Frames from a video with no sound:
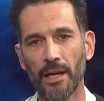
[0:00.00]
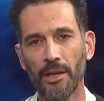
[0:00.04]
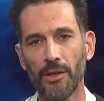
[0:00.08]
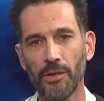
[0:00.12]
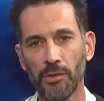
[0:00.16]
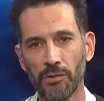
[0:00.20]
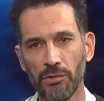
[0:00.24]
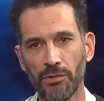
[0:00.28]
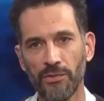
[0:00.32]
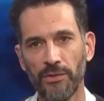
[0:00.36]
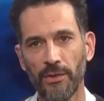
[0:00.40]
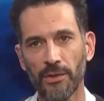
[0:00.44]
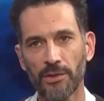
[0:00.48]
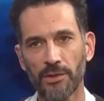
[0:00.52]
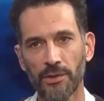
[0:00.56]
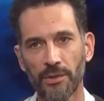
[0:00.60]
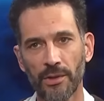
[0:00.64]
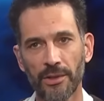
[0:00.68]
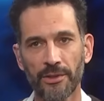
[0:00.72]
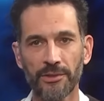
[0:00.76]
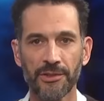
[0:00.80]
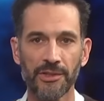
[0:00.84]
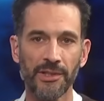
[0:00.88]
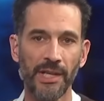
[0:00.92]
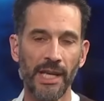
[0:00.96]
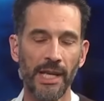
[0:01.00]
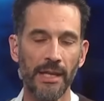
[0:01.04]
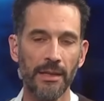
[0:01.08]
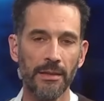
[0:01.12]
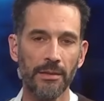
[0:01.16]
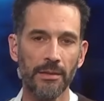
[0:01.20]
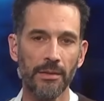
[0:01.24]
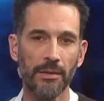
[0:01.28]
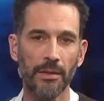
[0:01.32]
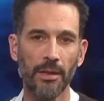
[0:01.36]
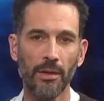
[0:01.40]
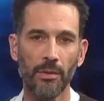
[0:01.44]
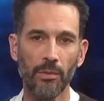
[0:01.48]
useful to
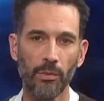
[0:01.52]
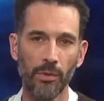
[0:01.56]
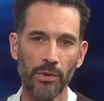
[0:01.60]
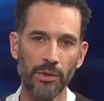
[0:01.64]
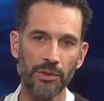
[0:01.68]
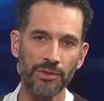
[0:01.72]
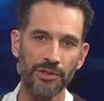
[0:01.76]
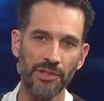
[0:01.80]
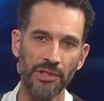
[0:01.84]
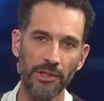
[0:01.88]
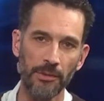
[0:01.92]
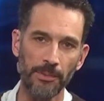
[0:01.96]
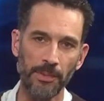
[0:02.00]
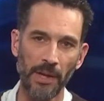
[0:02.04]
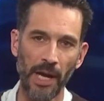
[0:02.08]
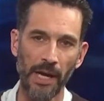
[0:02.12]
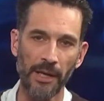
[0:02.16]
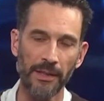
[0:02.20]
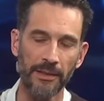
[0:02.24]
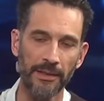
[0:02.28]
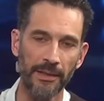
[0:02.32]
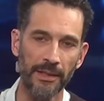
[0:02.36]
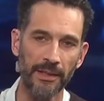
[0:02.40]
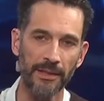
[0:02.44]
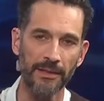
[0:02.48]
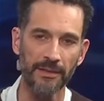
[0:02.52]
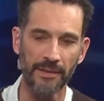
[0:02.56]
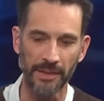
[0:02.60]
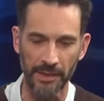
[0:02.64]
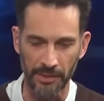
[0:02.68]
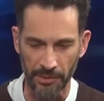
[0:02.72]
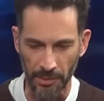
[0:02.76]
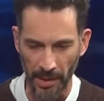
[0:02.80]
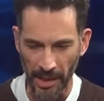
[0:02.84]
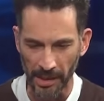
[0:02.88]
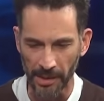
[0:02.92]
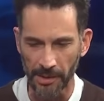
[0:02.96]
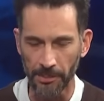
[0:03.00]
understand world geopolitics,
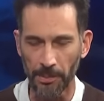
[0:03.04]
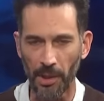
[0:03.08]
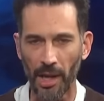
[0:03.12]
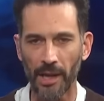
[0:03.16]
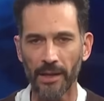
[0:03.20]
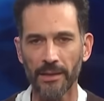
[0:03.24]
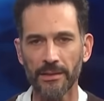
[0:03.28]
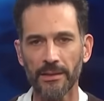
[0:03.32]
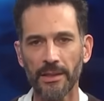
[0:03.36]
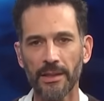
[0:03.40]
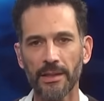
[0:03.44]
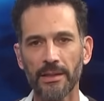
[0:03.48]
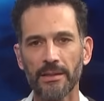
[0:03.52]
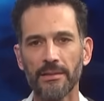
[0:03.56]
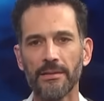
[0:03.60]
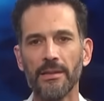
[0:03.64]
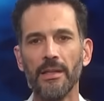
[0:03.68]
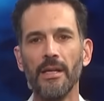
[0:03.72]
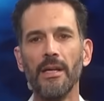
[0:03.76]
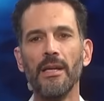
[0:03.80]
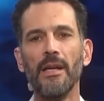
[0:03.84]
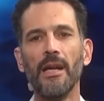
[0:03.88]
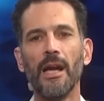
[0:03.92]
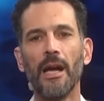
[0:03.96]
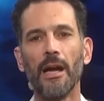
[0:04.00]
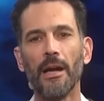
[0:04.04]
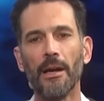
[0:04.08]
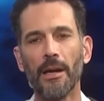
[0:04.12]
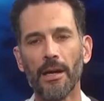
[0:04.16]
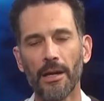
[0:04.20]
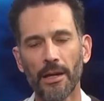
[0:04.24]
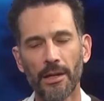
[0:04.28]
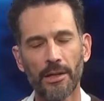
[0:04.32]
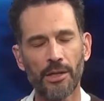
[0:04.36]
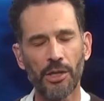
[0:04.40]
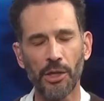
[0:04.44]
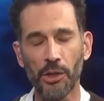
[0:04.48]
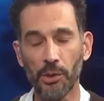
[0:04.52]
Israeli politics,
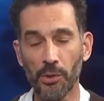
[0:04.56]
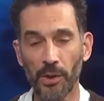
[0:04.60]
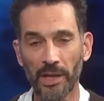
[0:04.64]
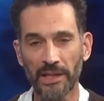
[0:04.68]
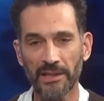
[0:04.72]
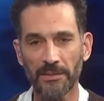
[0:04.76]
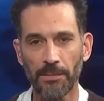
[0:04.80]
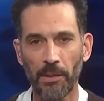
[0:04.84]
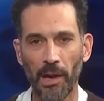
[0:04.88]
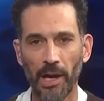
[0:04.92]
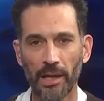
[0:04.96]
U.S.